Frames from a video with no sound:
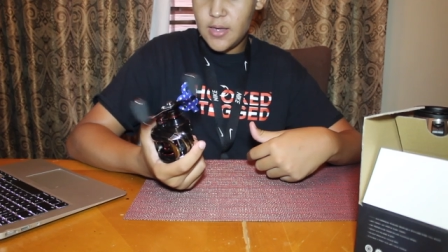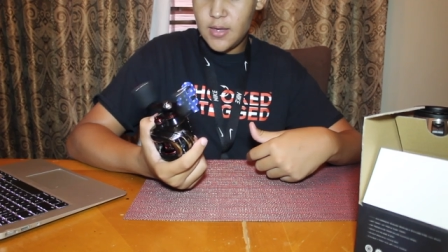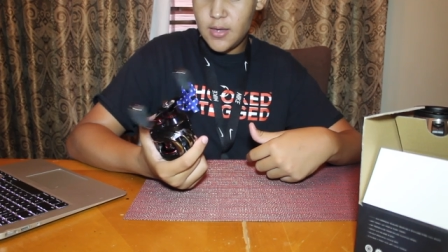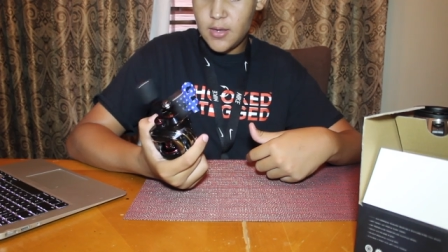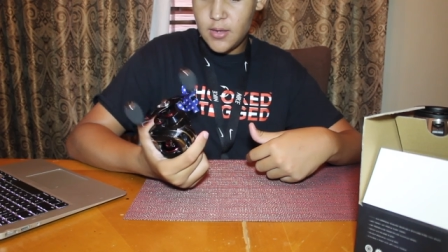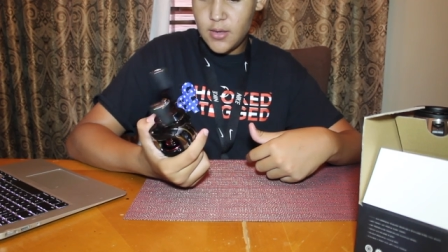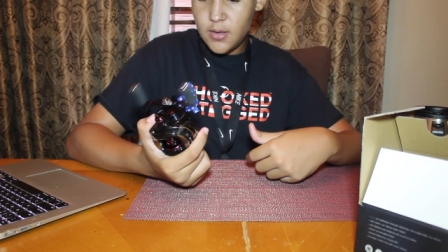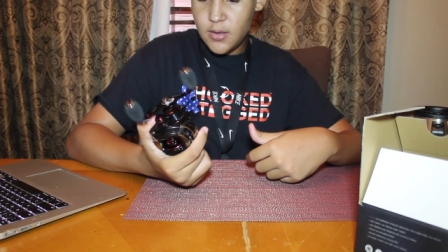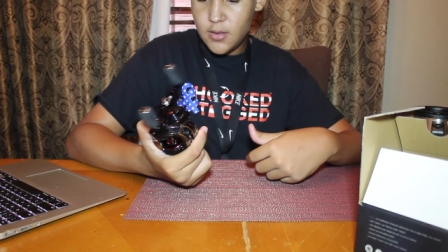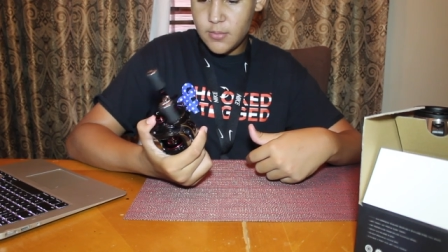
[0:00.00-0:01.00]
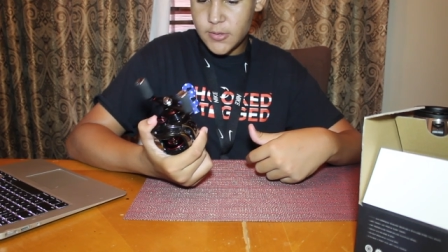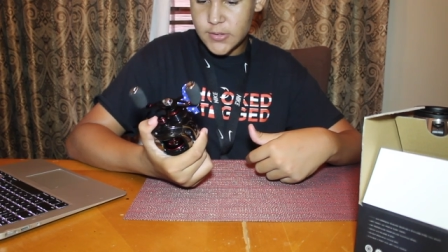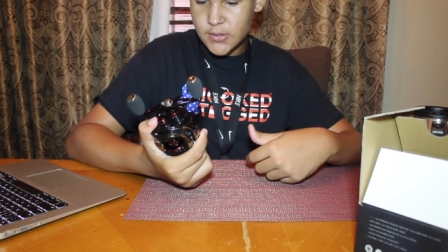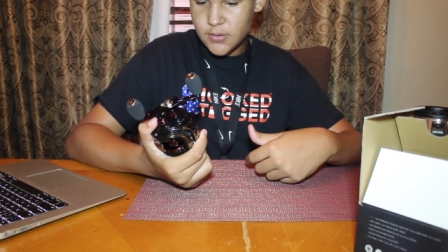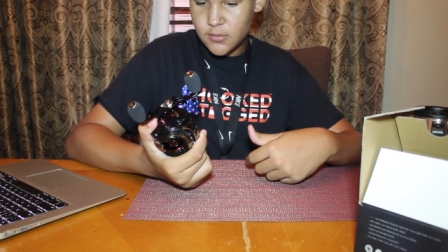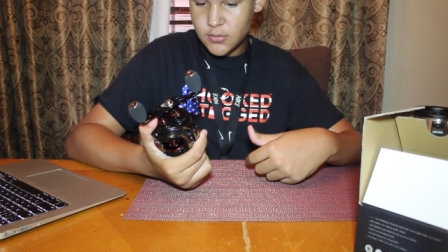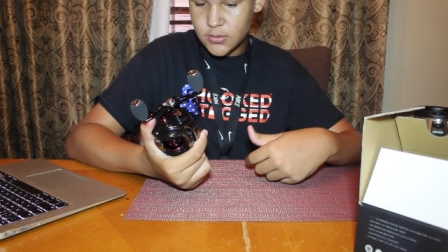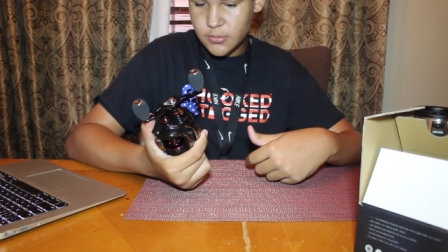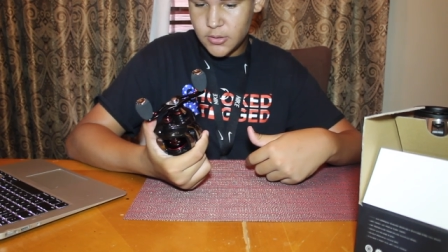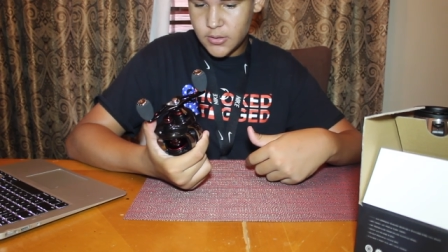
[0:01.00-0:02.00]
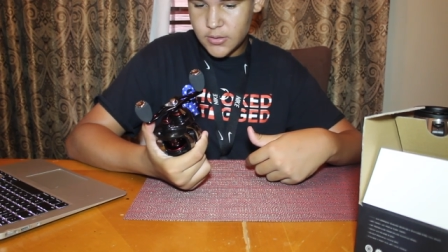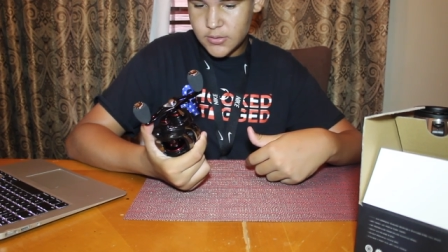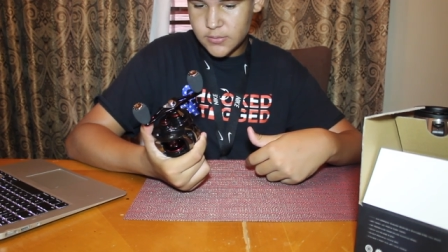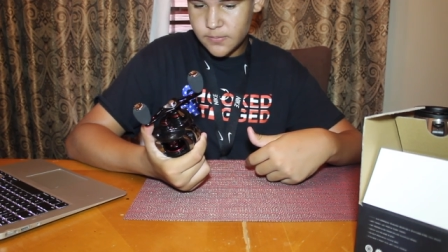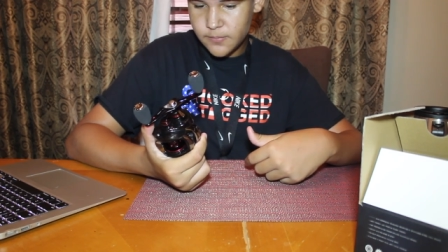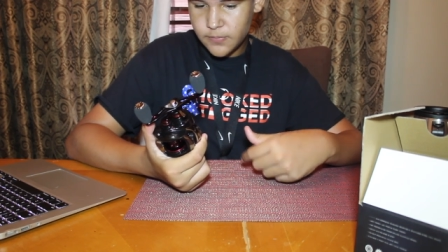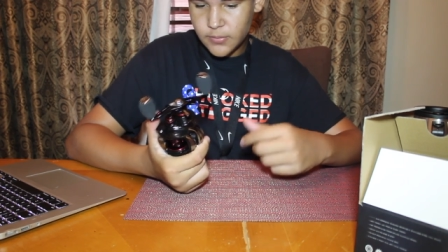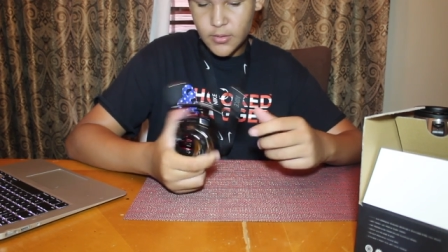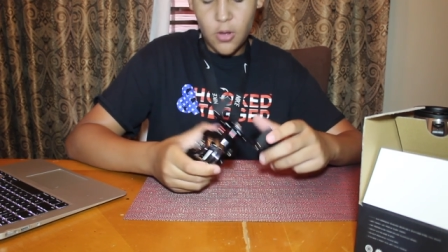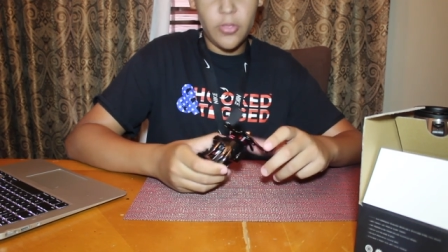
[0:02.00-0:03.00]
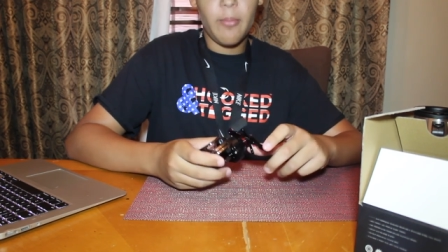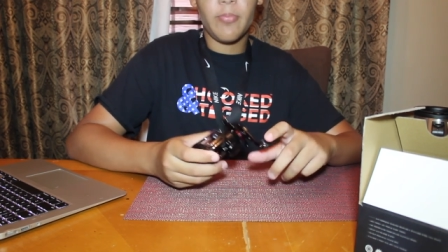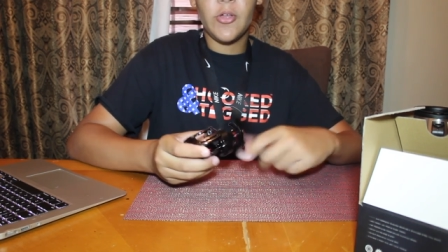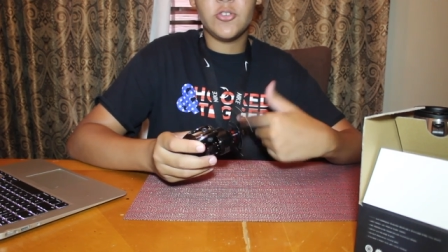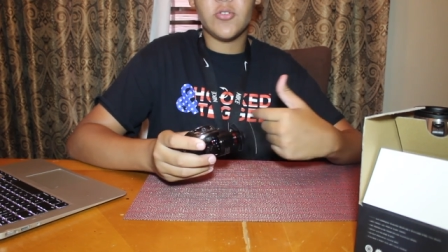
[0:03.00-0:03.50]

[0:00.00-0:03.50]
a, let me see, hold on, let me look at this. Oh, the, the